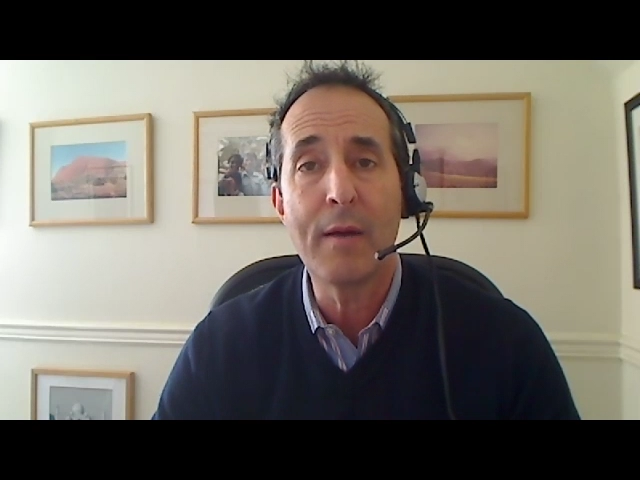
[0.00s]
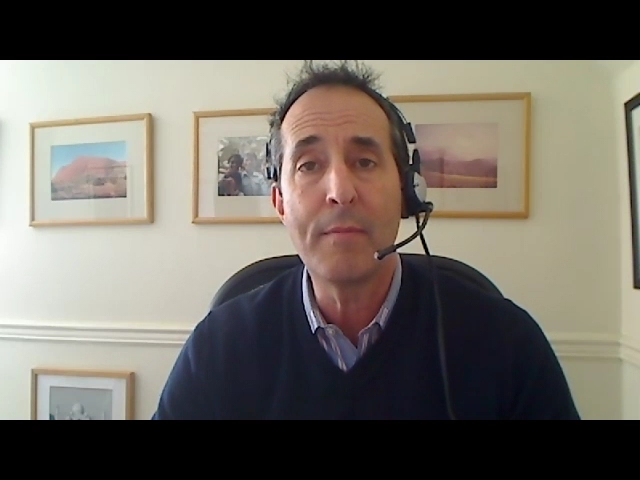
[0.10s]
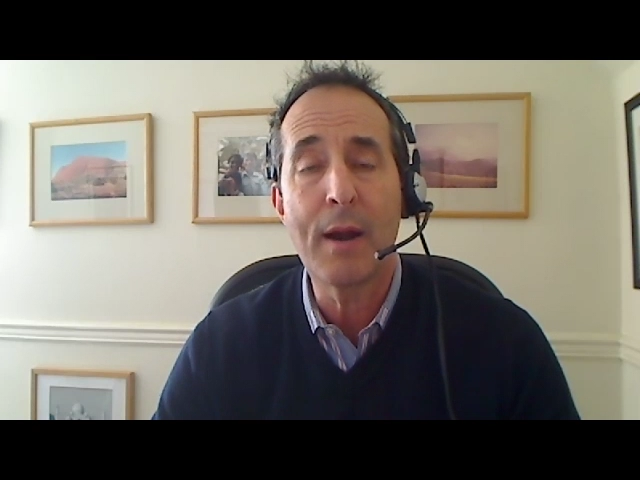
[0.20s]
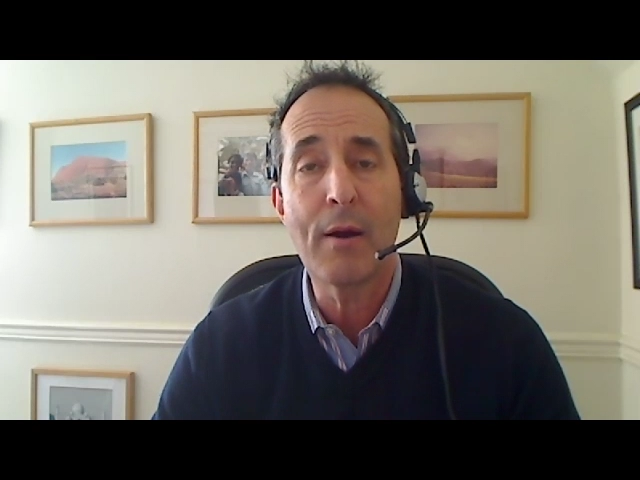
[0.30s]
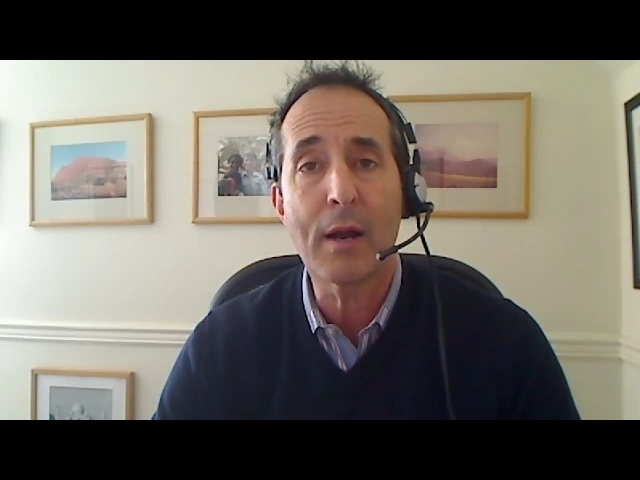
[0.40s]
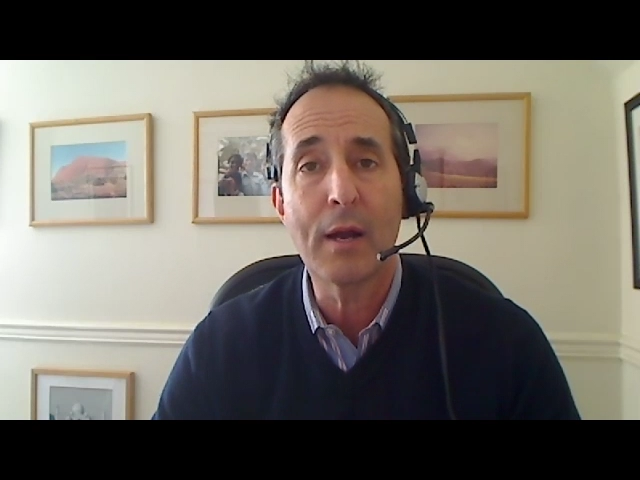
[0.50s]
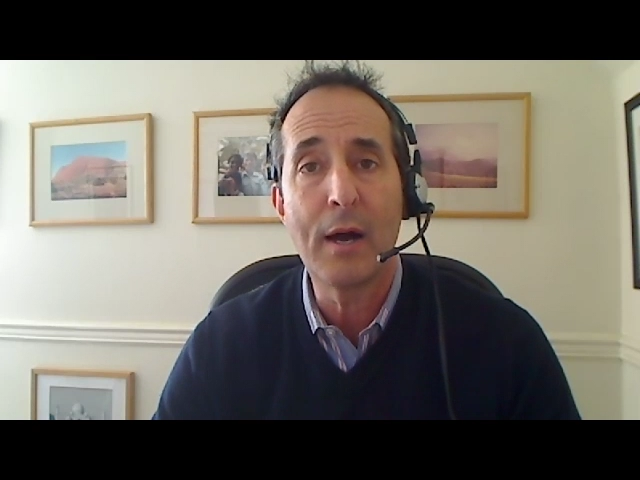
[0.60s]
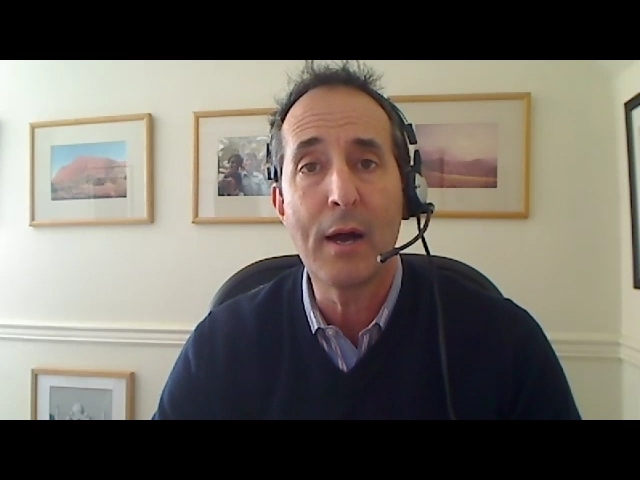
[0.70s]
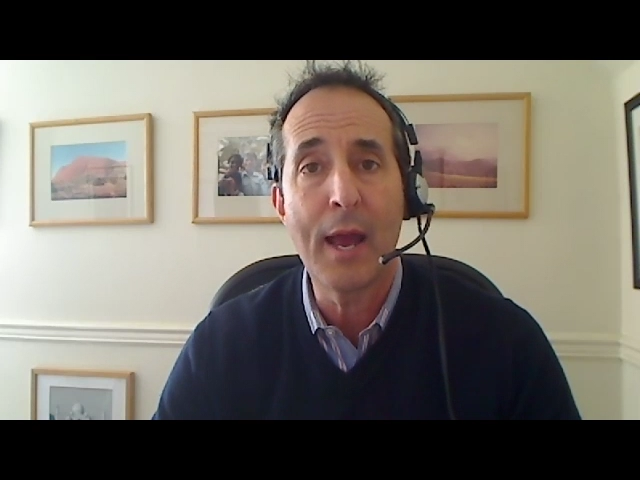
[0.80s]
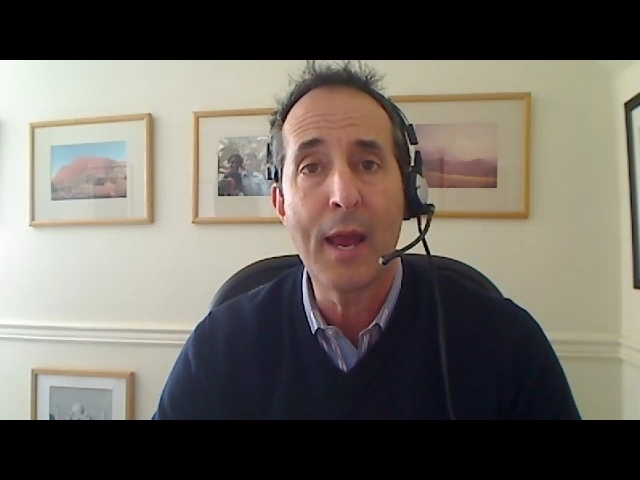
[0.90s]

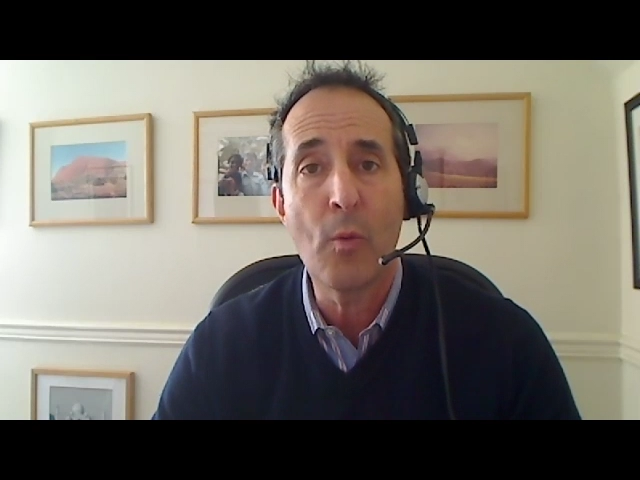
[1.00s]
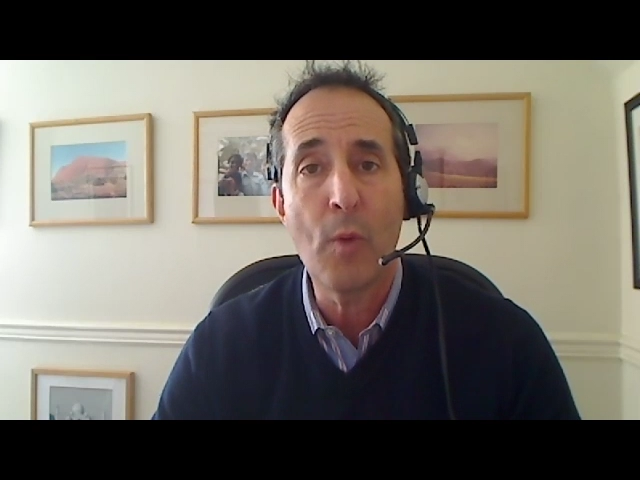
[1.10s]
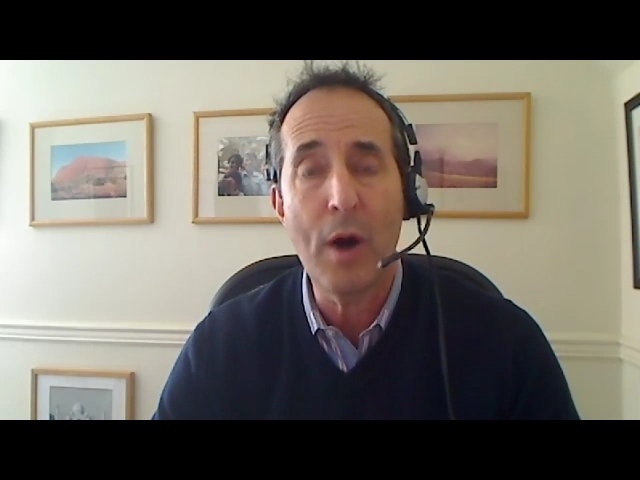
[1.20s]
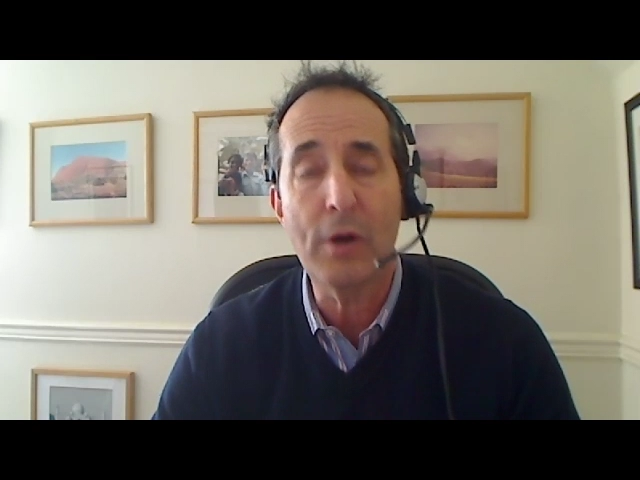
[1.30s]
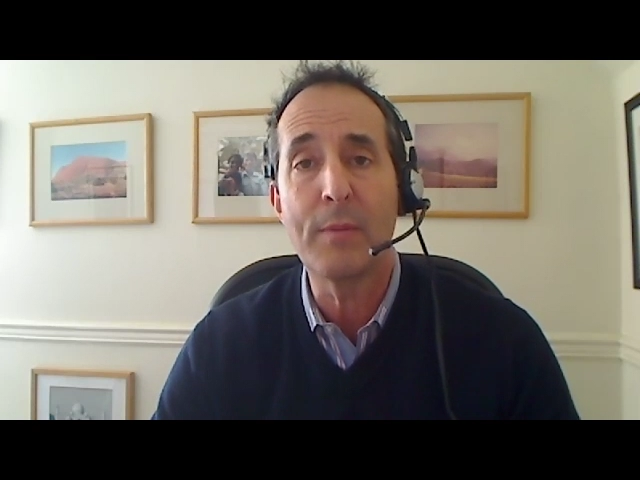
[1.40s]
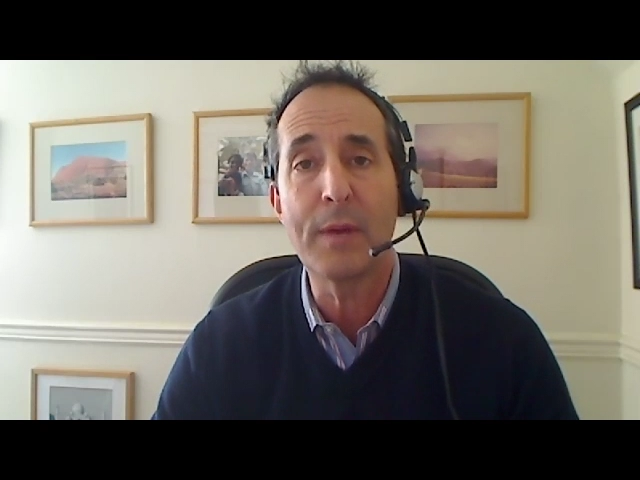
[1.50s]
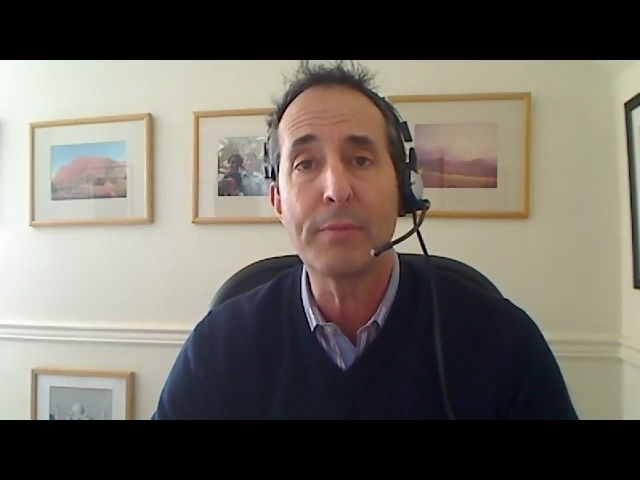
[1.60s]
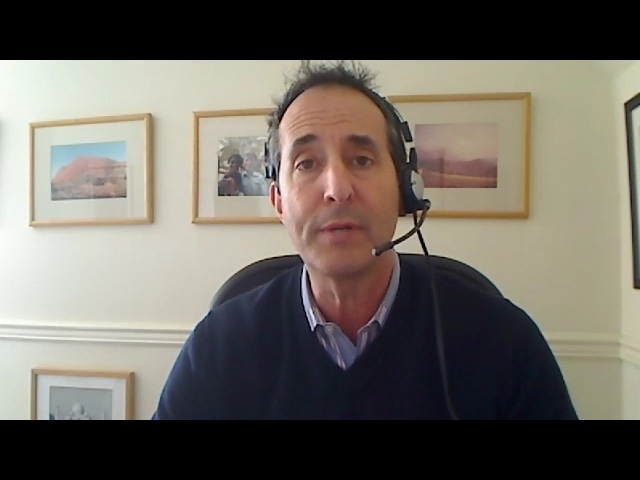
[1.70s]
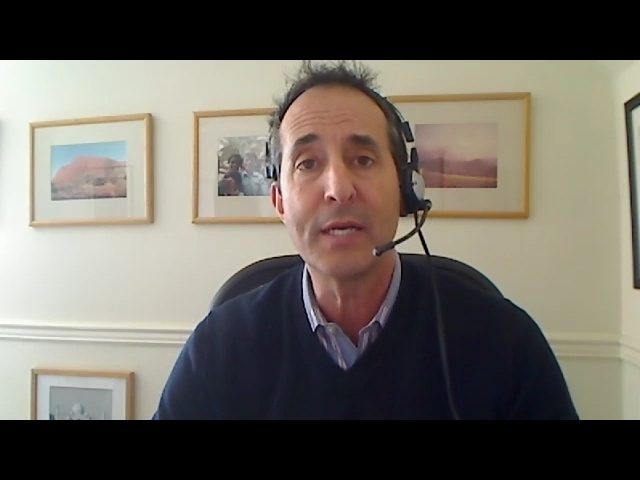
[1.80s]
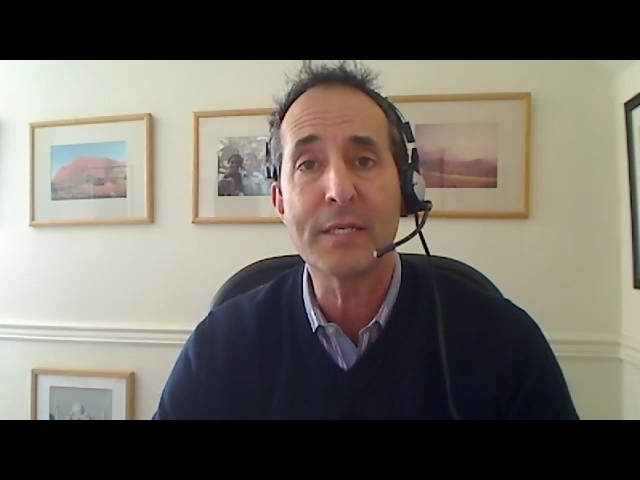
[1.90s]
America a welcoming
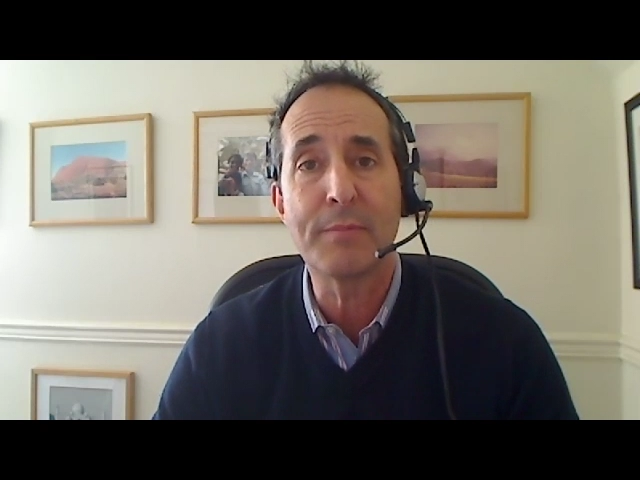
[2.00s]
place,